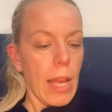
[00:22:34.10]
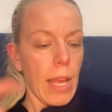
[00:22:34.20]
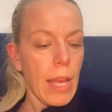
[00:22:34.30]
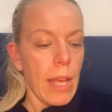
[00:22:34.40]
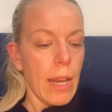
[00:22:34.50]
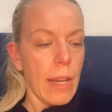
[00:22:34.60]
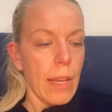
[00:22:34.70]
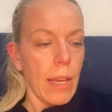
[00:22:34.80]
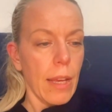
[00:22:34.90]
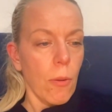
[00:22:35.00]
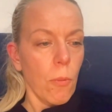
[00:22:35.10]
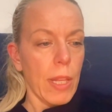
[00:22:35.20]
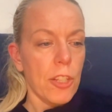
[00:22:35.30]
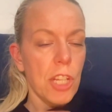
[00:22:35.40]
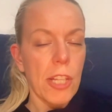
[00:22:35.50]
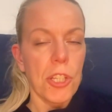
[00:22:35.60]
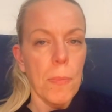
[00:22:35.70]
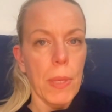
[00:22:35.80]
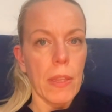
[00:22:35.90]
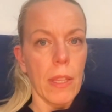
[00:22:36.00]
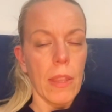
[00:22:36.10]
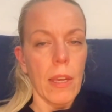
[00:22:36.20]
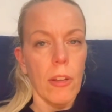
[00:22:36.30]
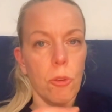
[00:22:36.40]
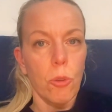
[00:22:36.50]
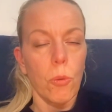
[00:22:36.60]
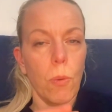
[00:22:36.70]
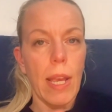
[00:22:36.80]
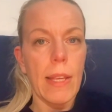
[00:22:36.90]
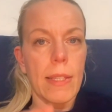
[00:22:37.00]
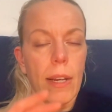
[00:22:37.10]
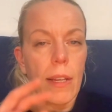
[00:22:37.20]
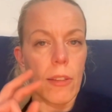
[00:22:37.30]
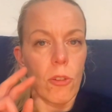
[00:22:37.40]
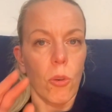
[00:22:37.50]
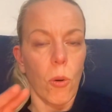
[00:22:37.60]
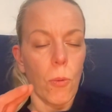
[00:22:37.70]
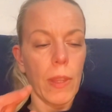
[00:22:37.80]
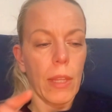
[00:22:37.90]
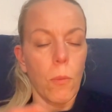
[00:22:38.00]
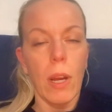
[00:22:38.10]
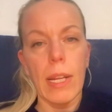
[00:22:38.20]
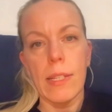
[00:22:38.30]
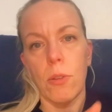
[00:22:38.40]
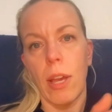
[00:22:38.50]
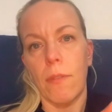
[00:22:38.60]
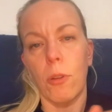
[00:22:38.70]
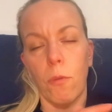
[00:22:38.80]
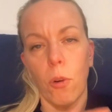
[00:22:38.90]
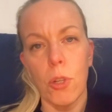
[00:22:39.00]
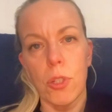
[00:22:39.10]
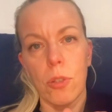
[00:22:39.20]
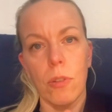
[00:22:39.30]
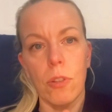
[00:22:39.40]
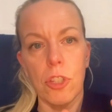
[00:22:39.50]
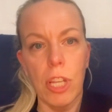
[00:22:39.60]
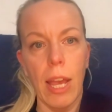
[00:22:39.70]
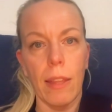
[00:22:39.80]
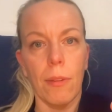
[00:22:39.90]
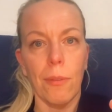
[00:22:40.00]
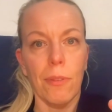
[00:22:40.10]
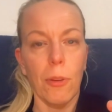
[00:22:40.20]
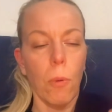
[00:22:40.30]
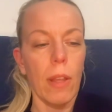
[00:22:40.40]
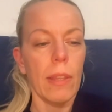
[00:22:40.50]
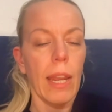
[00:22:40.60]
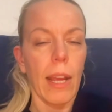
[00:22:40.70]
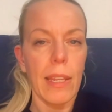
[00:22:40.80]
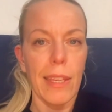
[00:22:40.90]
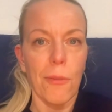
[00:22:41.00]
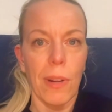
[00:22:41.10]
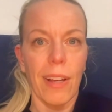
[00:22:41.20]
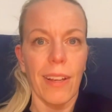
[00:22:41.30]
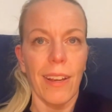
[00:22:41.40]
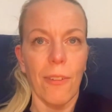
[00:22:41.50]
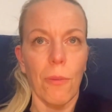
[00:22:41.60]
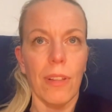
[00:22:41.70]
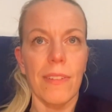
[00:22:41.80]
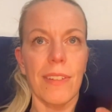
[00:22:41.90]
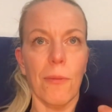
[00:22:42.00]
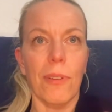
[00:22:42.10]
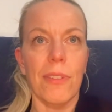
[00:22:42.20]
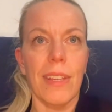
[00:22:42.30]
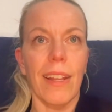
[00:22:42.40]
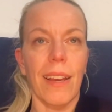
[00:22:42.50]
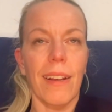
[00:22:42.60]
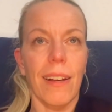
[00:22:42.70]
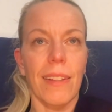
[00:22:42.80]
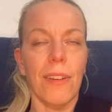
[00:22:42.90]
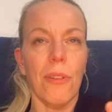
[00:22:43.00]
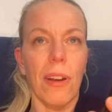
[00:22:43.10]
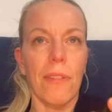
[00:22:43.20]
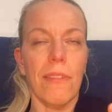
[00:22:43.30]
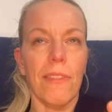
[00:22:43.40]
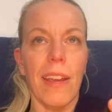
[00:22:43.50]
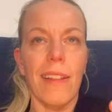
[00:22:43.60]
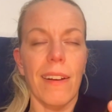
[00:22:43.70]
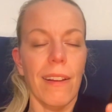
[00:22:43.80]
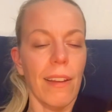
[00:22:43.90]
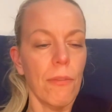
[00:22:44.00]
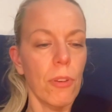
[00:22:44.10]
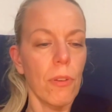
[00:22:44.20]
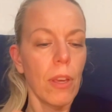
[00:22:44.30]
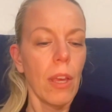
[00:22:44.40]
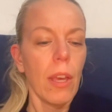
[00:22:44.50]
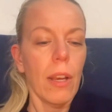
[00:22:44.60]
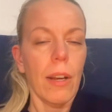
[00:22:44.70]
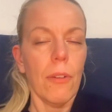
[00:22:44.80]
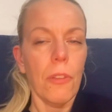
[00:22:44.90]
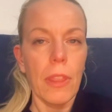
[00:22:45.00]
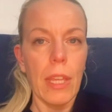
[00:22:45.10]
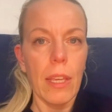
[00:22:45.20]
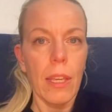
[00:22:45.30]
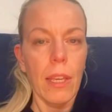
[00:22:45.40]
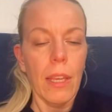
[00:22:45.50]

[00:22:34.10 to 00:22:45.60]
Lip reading: And with ChatGPT, there are two ways I can talk with it. One is to have the voice chat, the one that I need when I want someone to say like, Katri, you are great, I love you, kind of a thing.